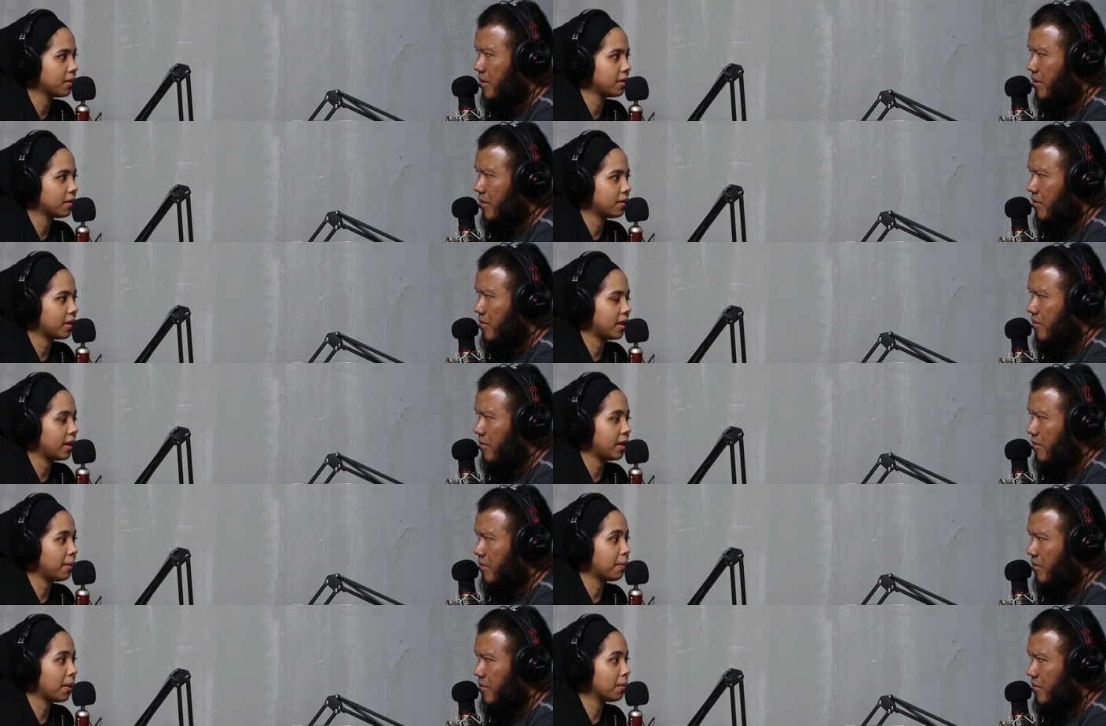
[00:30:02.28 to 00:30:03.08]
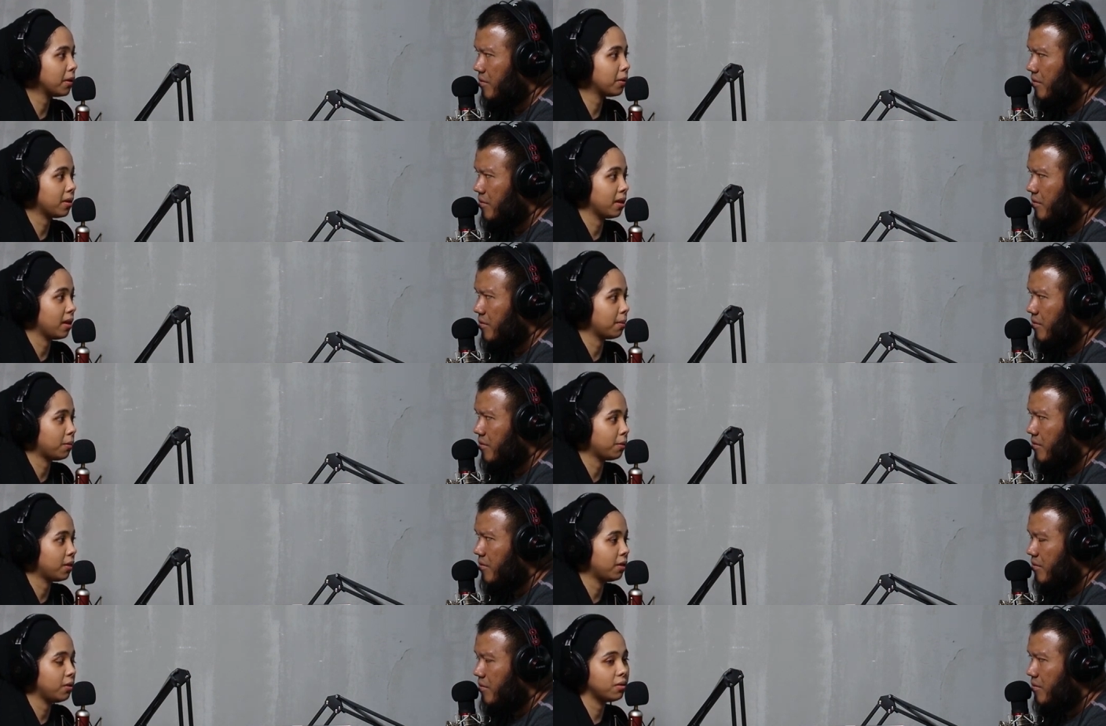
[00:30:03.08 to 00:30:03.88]
Speaker 1: Right. Right. In mama, you can get
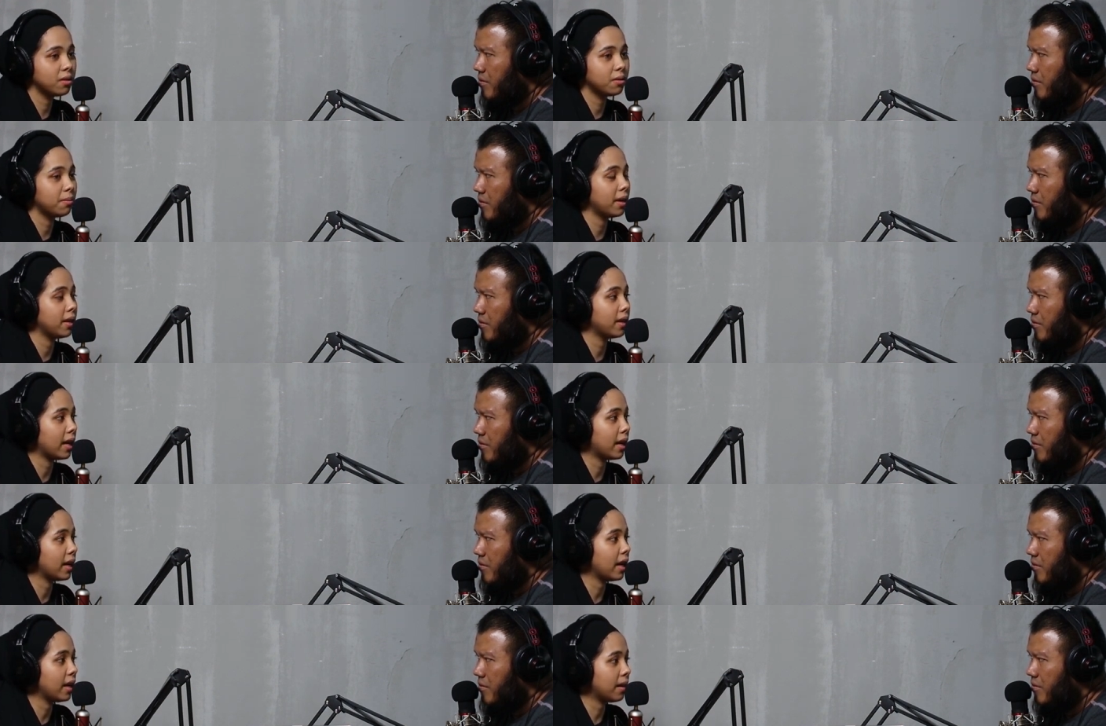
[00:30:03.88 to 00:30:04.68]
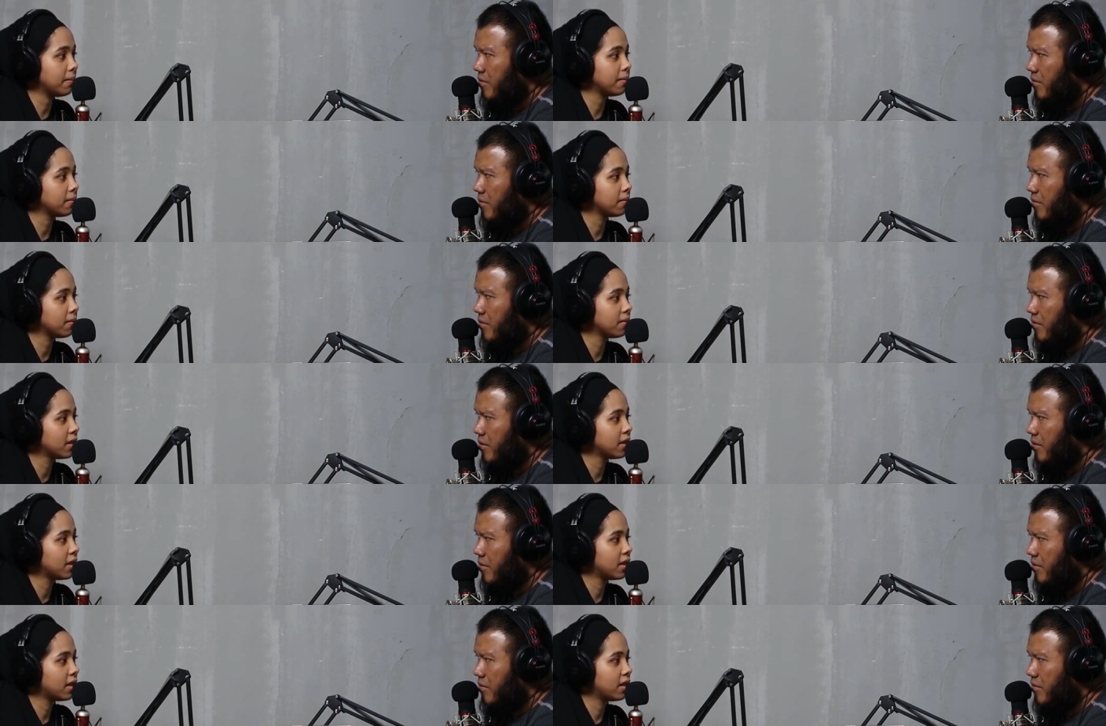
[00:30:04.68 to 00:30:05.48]
protein. You just buy the curry ayam.
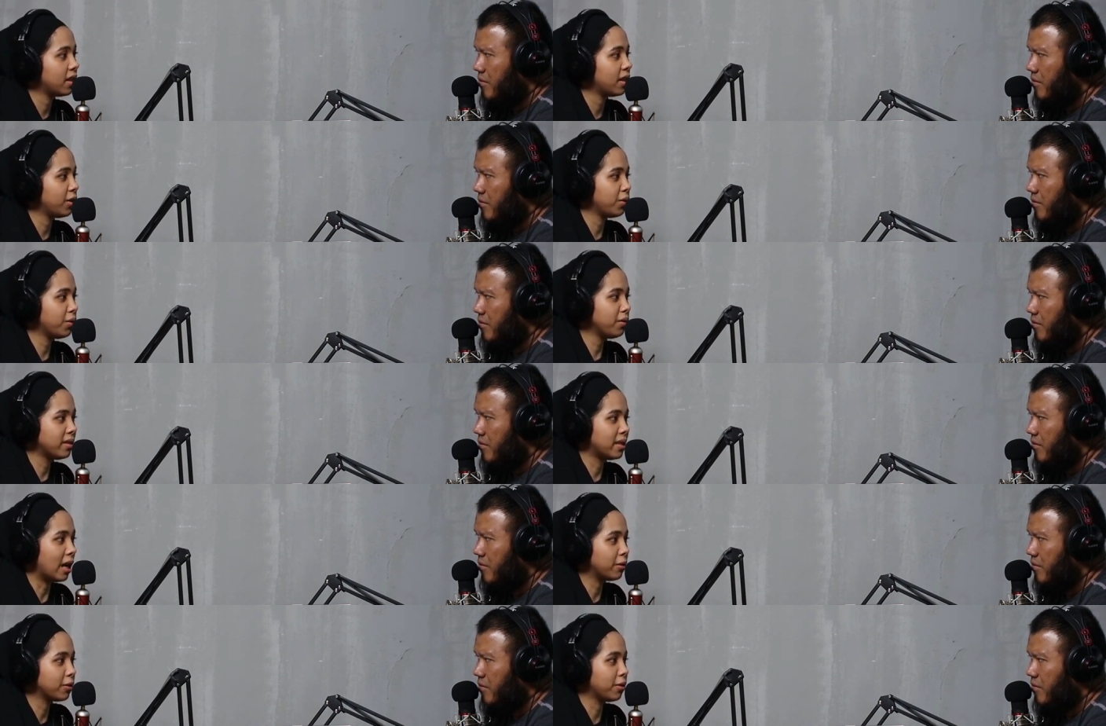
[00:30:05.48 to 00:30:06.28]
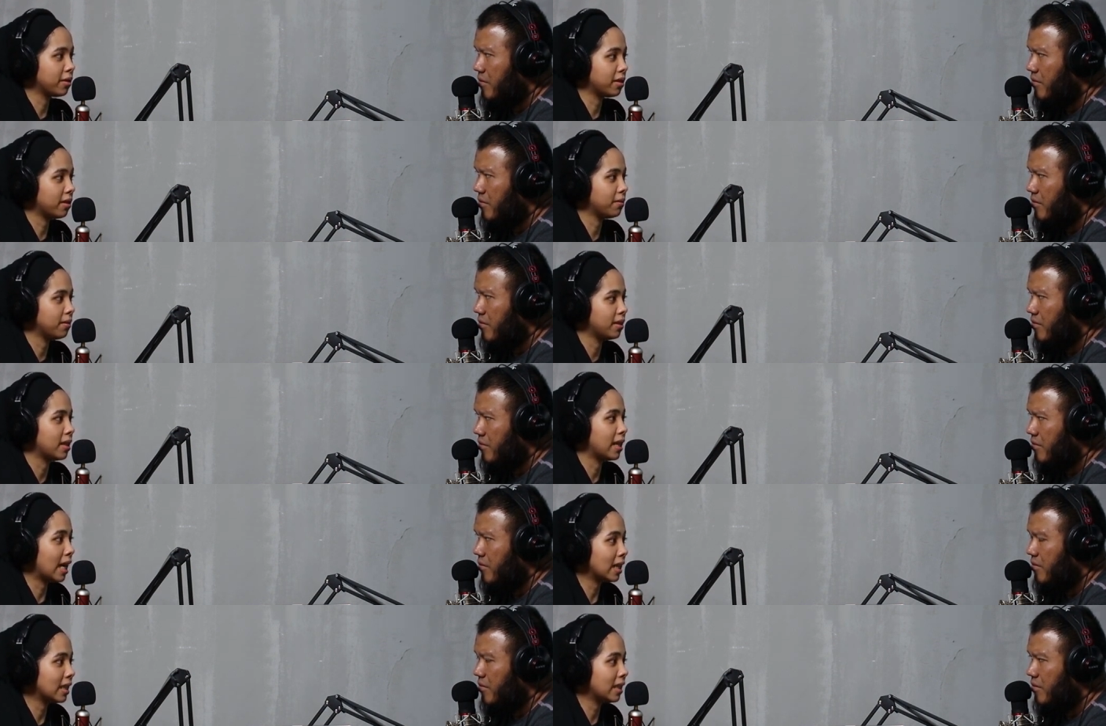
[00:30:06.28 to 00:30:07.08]
Right. You don't douse yourself in the
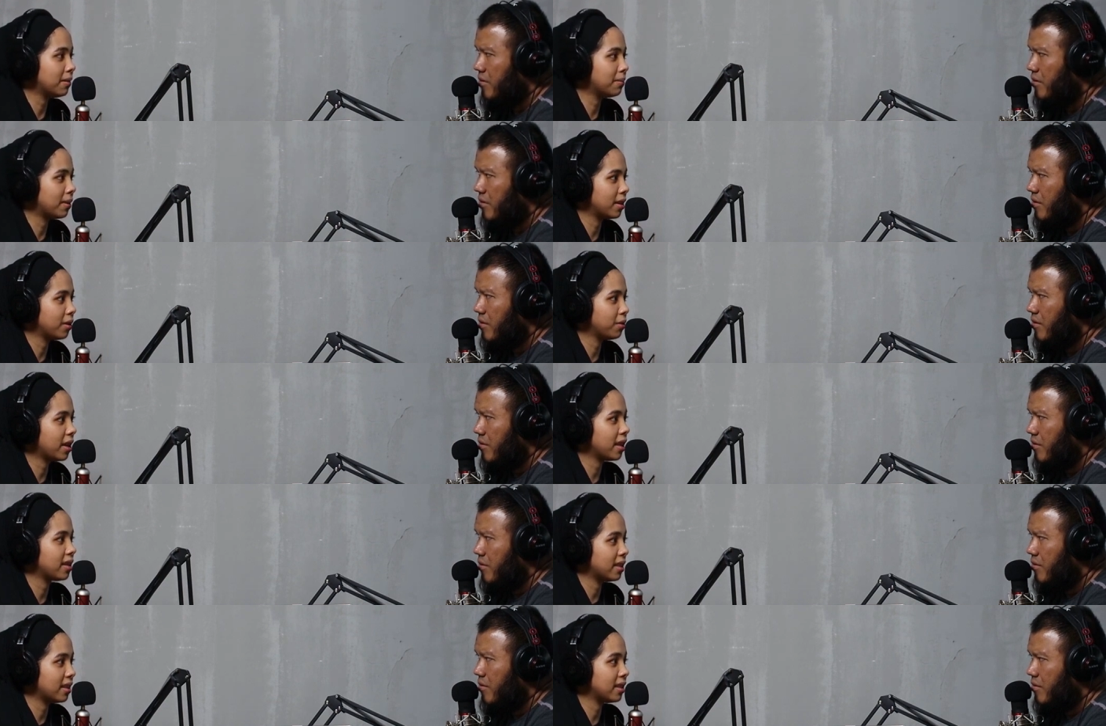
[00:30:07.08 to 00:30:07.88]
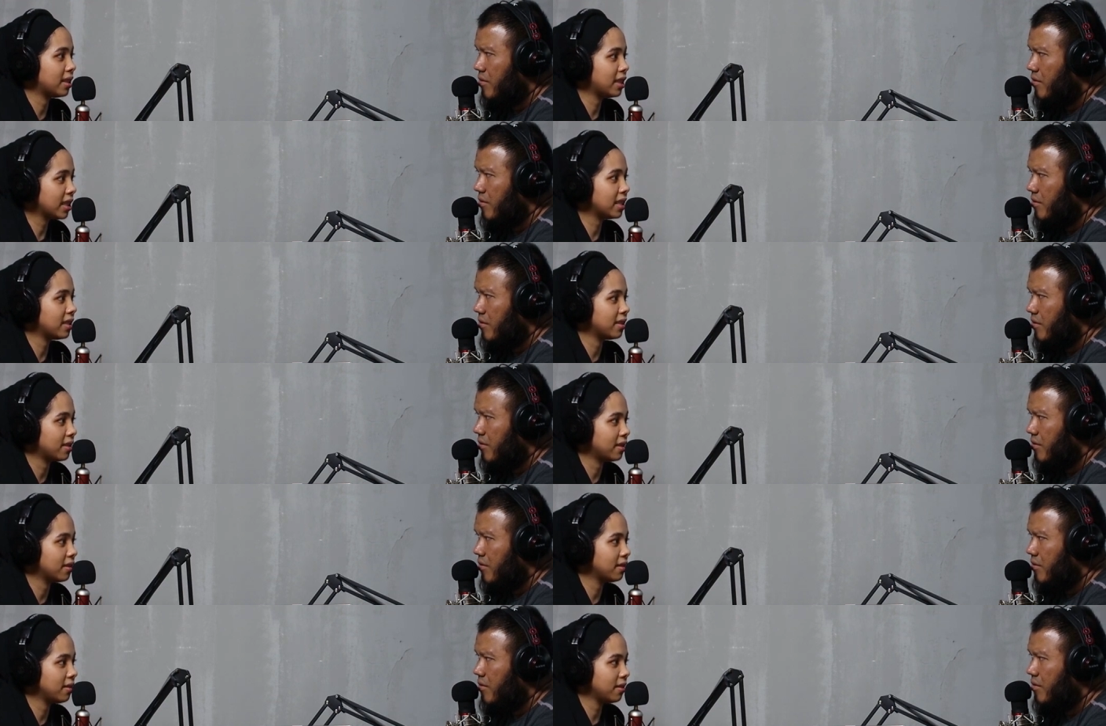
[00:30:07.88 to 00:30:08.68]
curry, but you get the chicken
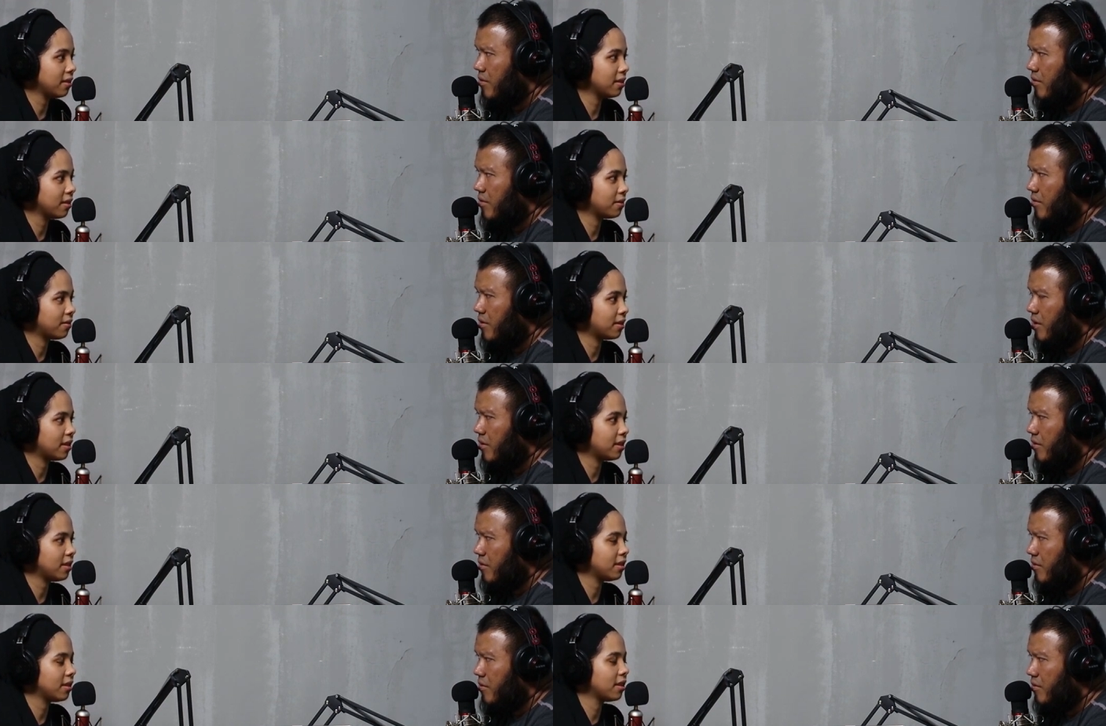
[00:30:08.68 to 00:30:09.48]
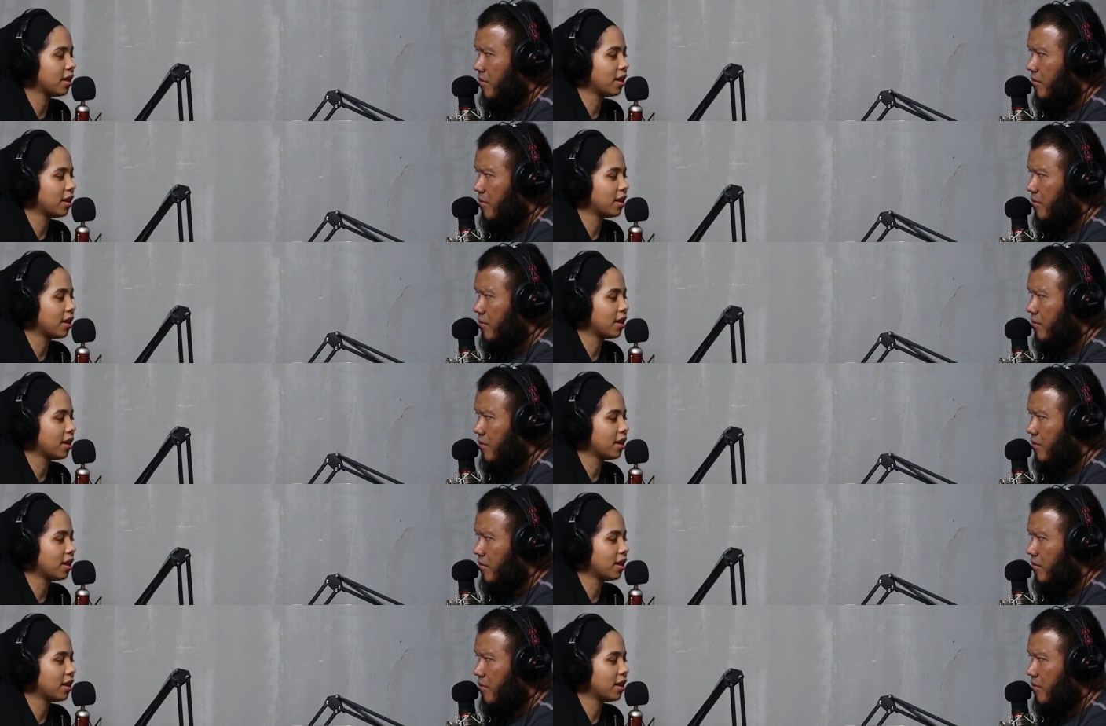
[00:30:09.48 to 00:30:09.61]
still. Right. right?